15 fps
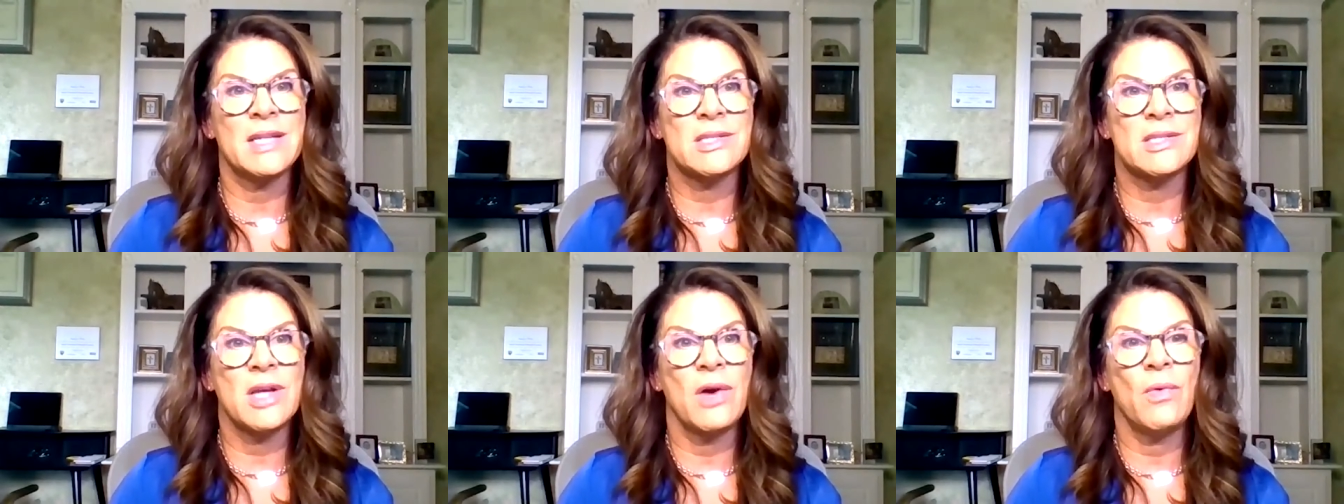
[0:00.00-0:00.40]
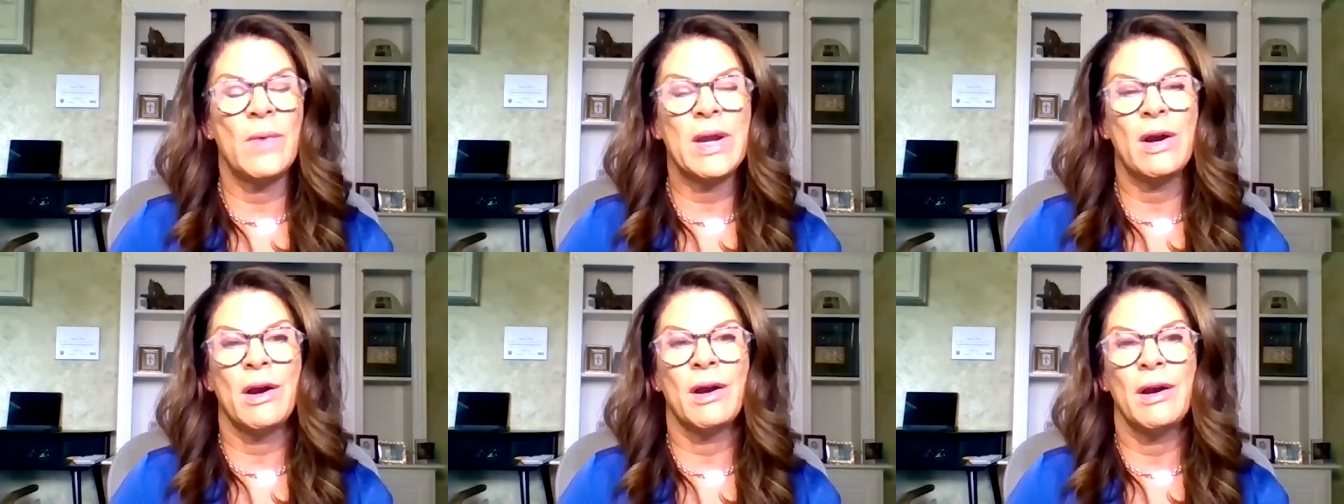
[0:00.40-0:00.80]
And so
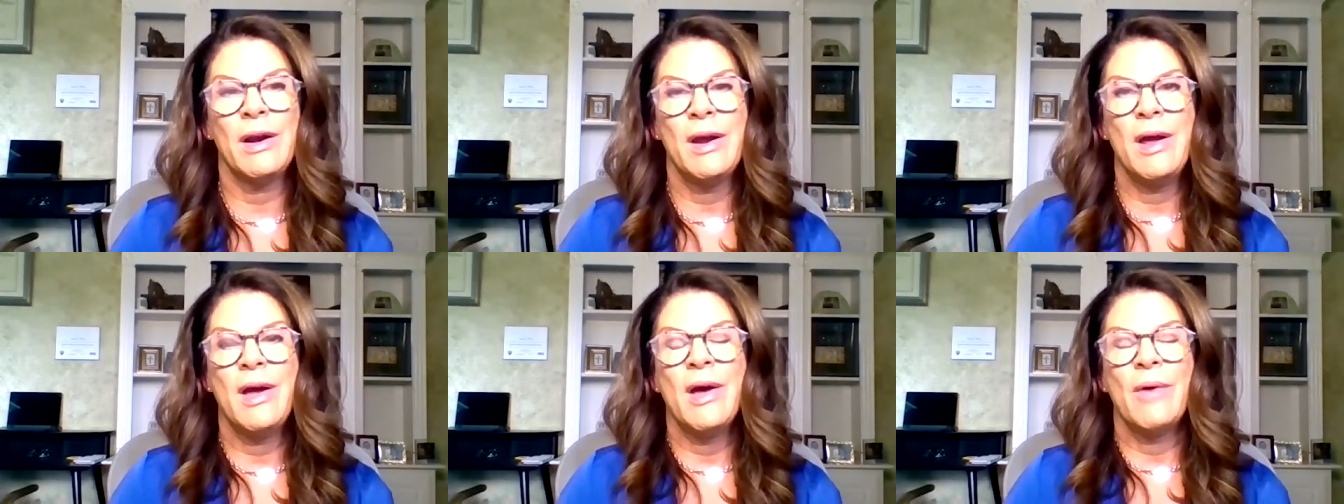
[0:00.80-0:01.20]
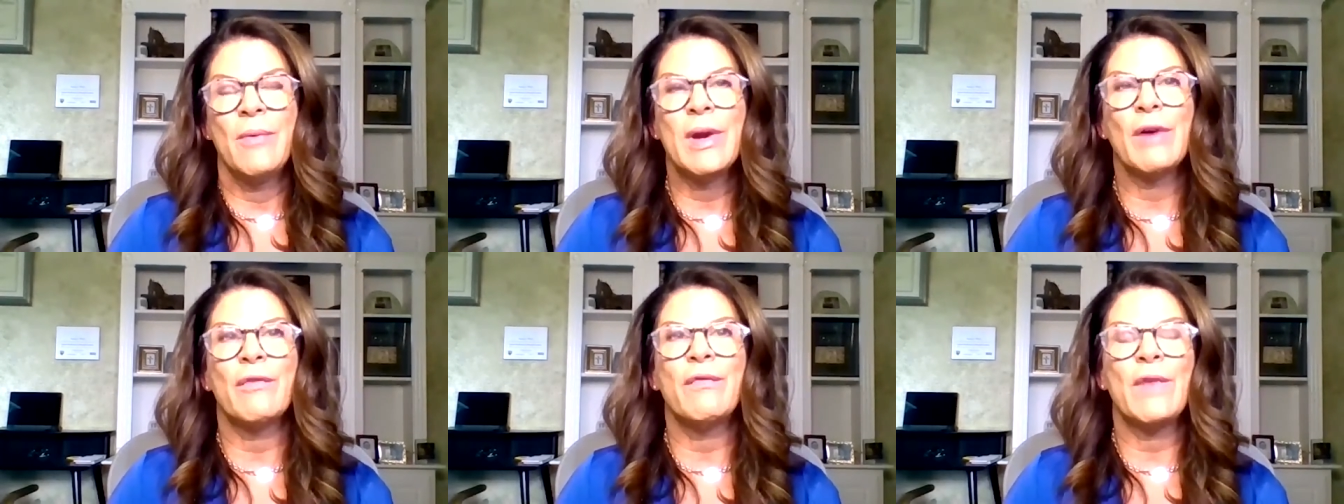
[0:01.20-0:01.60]
we are
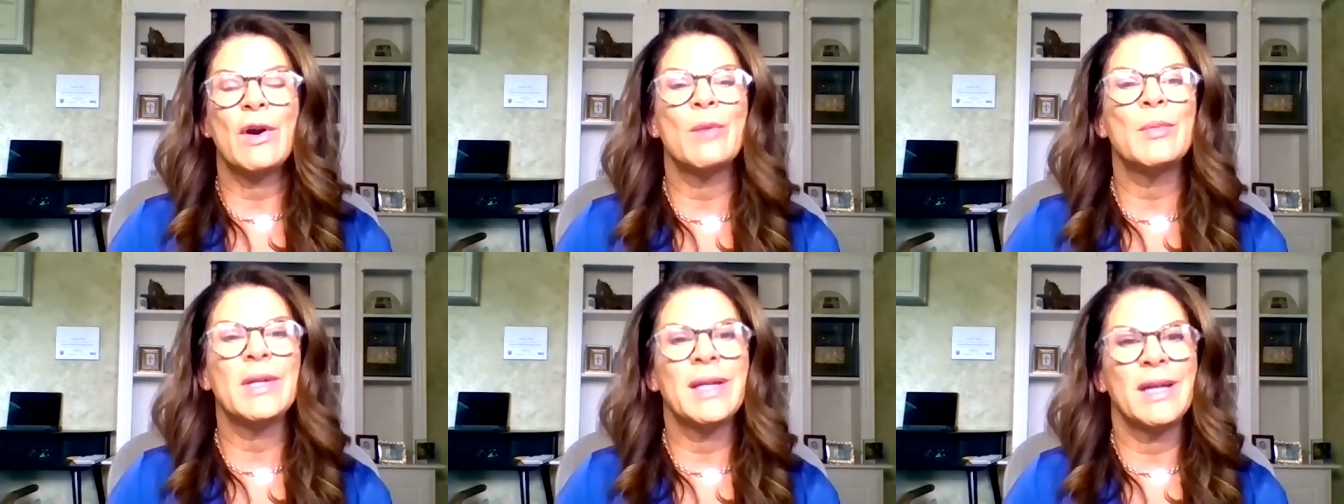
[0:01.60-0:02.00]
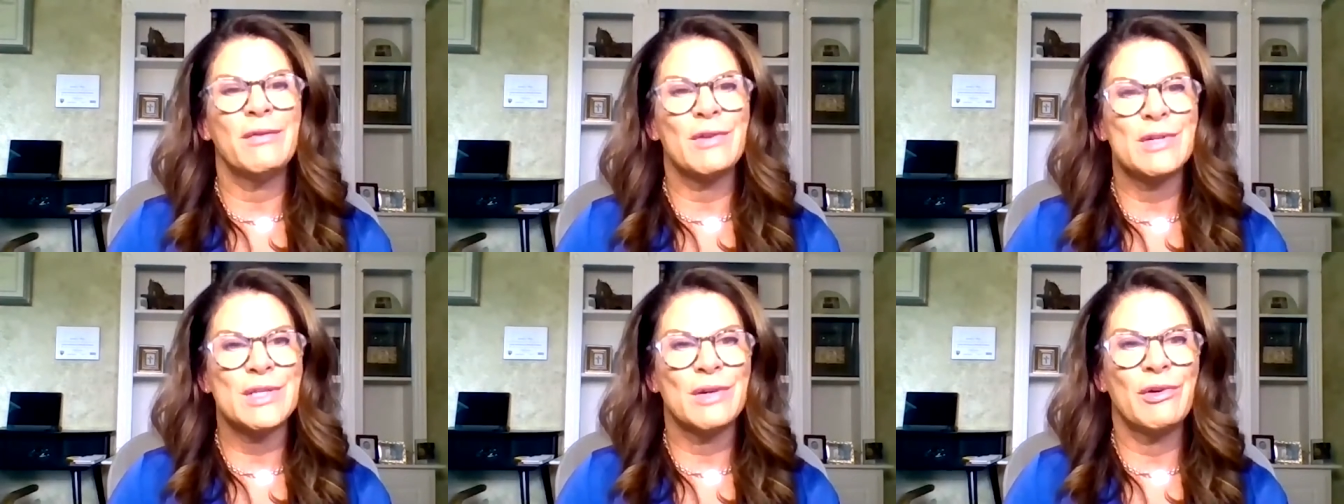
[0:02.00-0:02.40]
we are firm
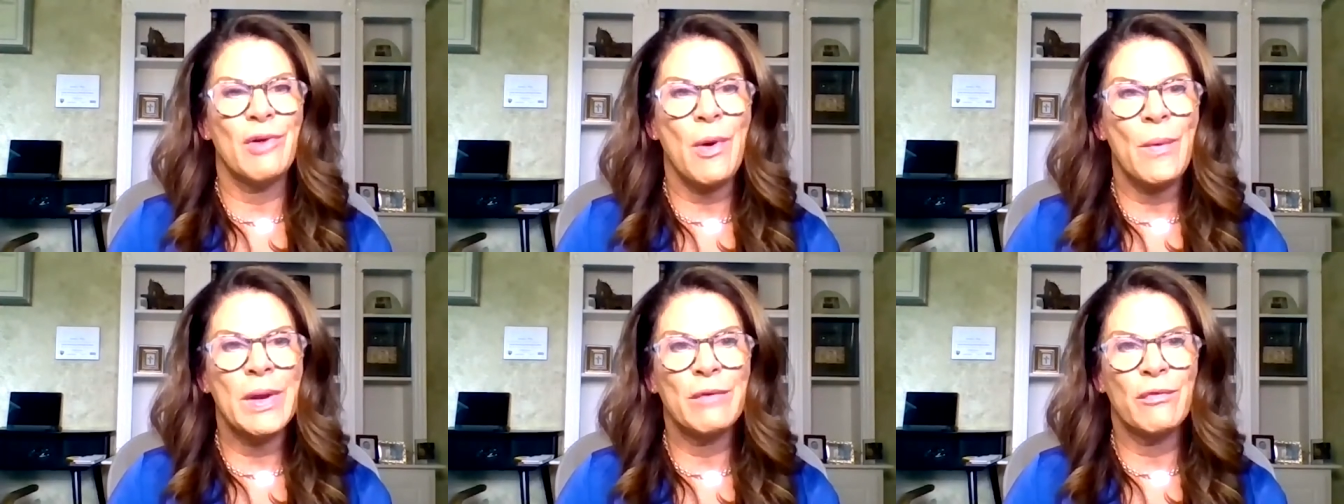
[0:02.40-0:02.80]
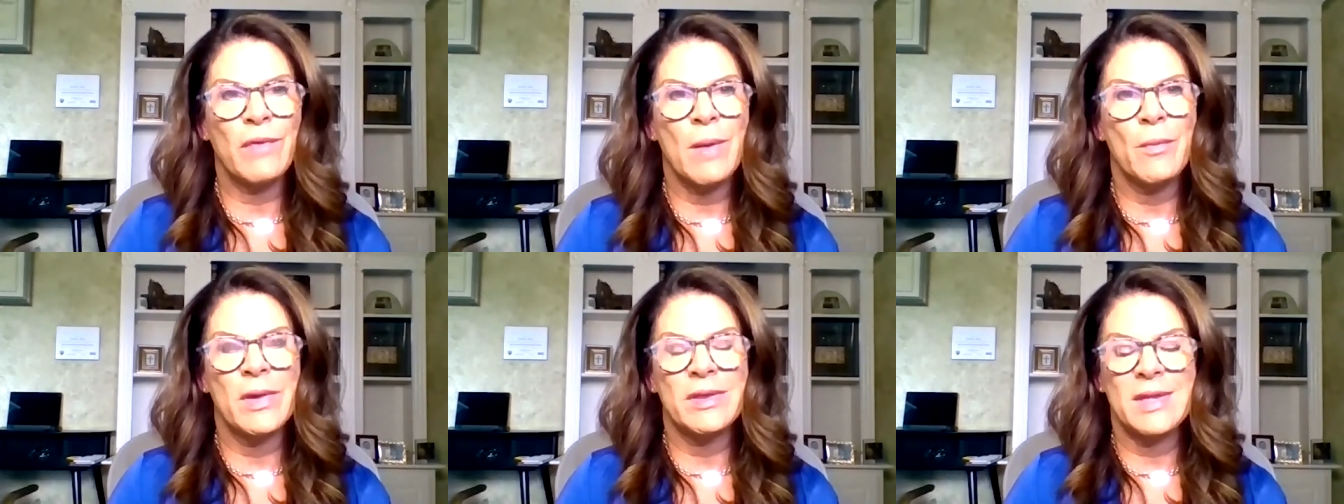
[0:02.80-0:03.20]
believers in growing
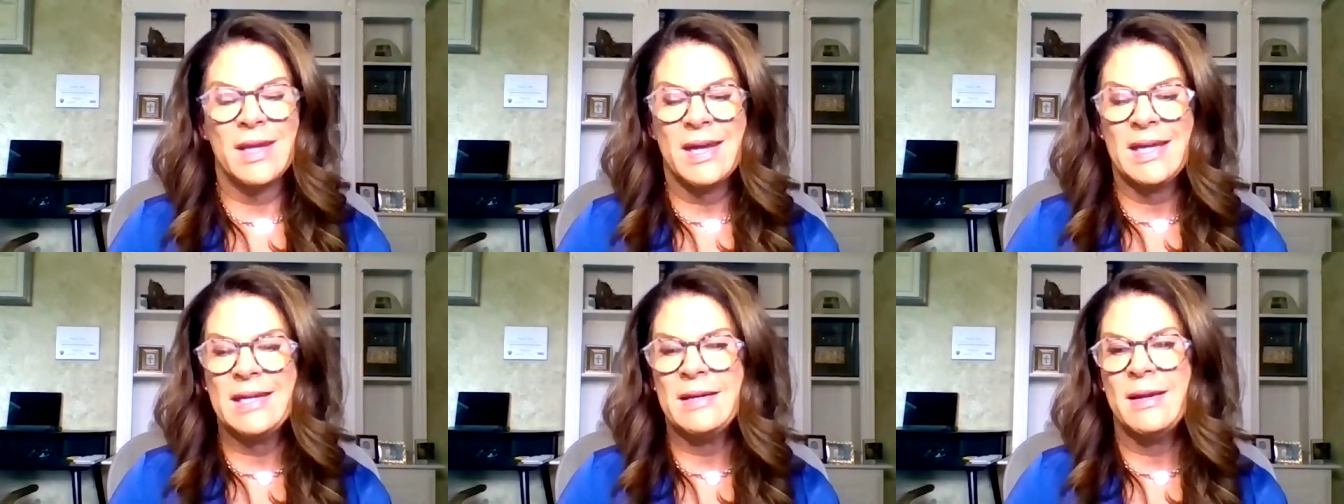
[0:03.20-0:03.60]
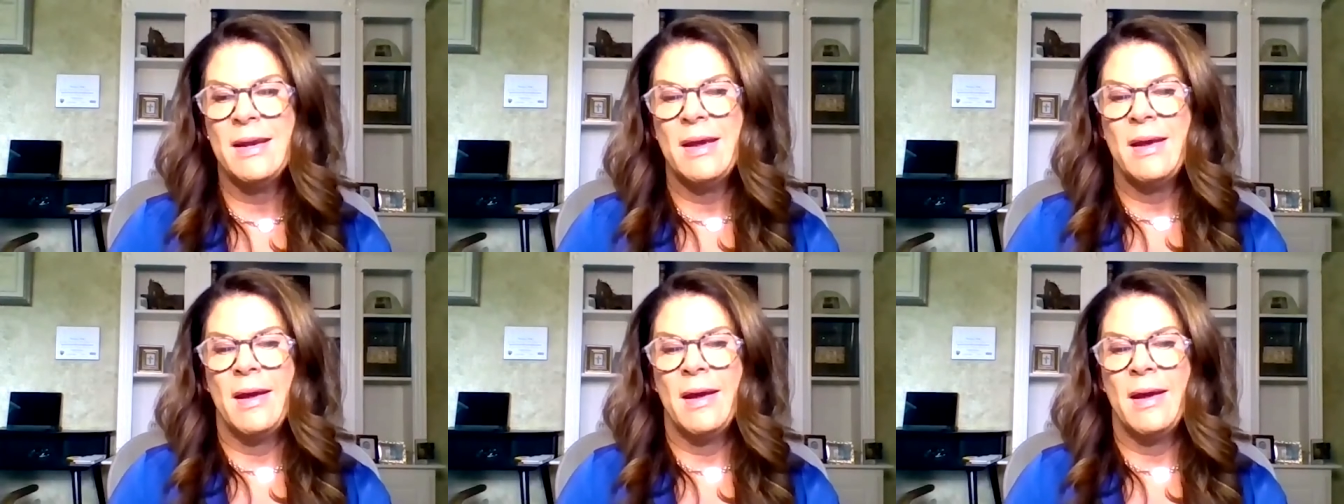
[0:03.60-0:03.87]
from within.